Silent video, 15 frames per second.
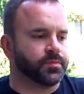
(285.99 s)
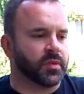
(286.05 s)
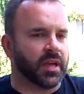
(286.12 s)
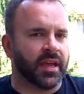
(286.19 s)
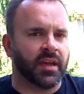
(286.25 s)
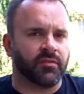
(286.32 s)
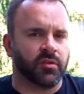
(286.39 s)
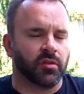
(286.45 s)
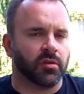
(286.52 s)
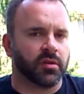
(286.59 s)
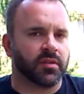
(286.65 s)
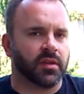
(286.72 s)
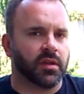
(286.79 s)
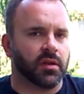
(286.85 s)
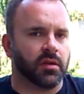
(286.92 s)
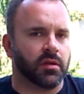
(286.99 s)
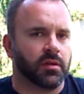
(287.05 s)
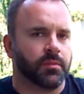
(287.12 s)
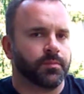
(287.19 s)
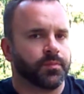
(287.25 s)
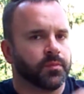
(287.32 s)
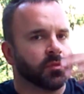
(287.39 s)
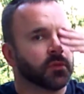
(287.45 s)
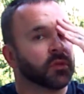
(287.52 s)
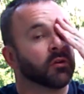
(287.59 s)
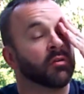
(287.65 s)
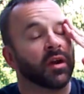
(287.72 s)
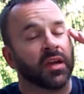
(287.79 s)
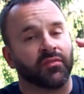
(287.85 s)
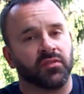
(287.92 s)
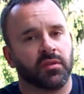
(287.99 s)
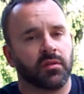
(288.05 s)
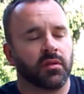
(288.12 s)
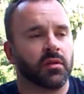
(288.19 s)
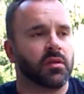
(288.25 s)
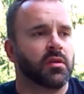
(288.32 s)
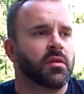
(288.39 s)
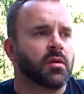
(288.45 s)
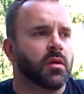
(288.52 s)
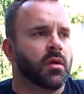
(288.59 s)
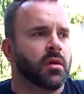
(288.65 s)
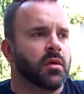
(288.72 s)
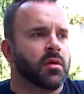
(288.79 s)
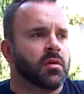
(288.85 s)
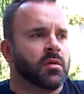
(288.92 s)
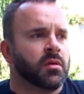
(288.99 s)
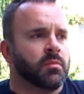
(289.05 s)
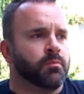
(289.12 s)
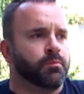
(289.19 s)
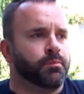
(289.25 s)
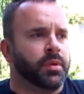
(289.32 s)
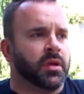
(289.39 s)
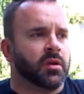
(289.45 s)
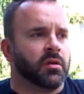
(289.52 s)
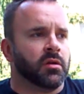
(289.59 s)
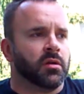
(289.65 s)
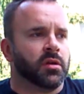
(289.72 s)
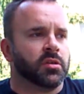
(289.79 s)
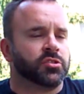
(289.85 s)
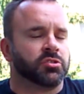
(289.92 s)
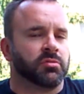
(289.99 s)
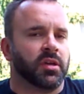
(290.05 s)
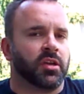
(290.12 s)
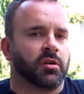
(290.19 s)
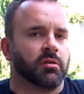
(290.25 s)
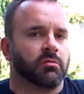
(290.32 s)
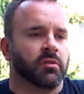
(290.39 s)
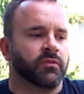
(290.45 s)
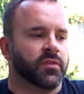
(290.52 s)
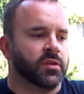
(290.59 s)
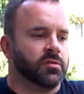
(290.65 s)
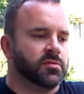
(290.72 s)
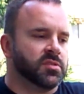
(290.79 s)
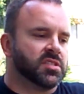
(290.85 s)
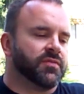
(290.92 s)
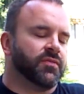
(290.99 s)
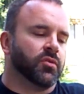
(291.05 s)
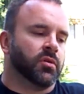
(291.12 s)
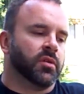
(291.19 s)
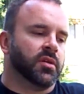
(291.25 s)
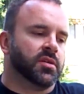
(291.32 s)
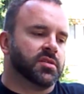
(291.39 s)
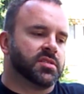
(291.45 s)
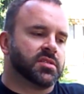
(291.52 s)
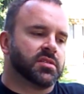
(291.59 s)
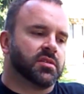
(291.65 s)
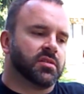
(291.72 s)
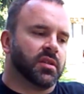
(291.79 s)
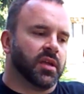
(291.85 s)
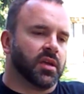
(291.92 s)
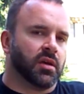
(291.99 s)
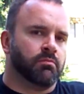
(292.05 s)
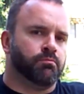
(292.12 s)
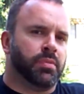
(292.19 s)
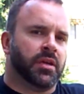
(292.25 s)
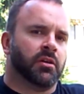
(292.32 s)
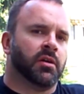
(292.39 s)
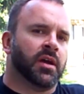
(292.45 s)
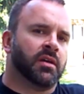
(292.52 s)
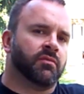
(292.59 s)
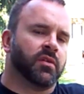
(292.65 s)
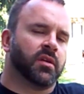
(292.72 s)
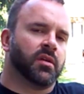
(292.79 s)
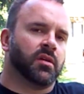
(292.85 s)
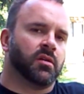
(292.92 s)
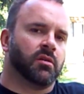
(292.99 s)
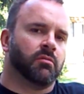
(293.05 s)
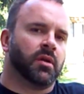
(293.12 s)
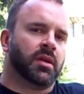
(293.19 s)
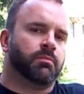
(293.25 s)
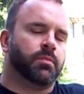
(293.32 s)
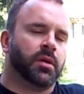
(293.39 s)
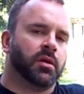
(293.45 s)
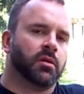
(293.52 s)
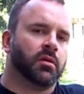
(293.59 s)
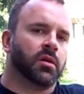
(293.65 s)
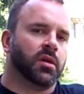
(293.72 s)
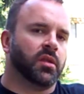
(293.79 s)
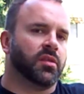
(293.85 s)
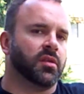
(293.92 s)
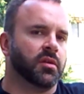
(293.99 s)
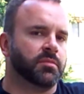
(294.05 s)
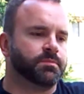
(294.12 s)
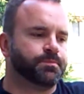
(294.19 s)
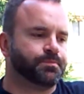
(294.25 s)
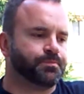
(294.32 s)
I haven't looked at craft beer drinker reviews for this, like on Beer Advocate or Rate Beer or anything.